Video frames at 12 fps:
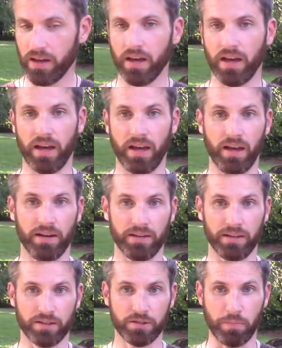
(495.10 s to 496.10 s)
and
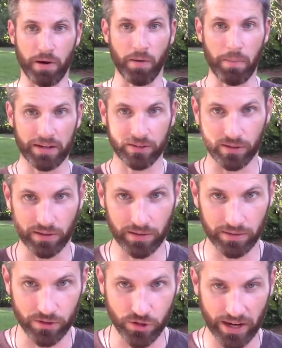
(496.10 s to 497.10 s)
experimental
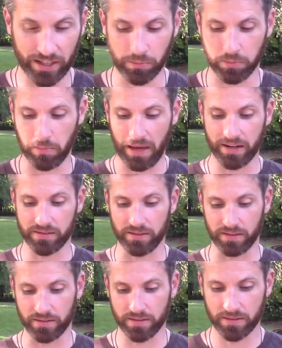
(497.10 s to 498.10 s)
injectable
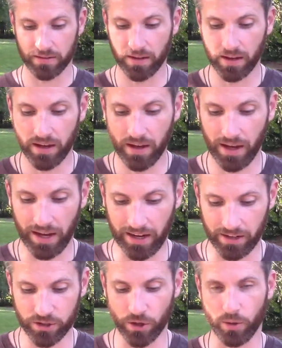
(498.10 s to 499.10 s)
medicines. And
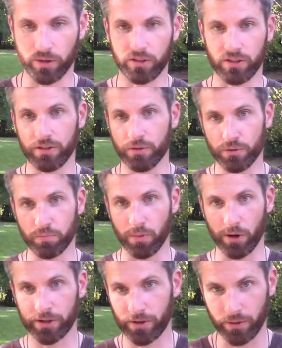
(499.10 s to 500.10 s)
it's going to use
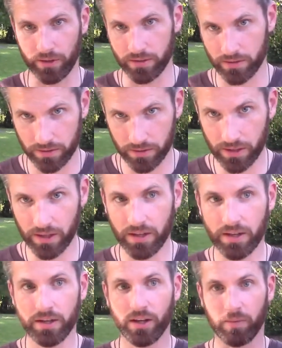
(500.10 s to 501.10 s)
Mercury's
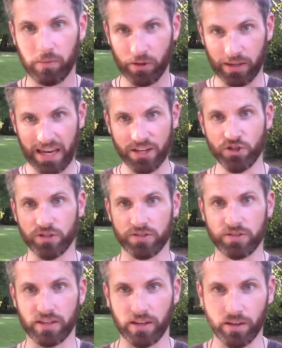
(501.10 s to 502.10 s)
communication
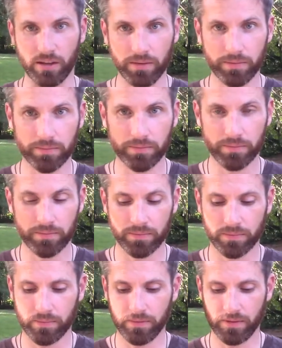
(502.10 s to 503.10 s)
skill
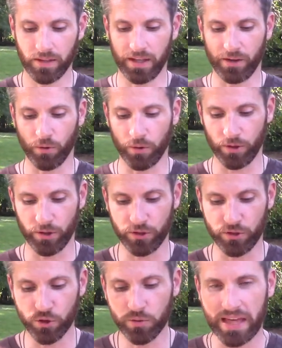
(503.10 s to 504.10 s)
in order to
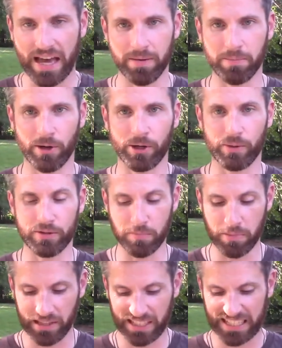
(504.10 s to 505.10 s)
do that, Mercury's
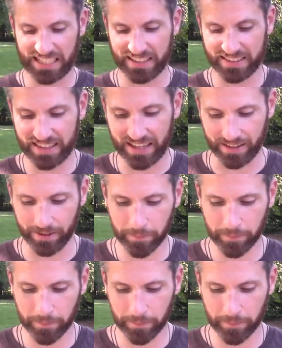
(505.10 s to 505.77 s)
ability to think.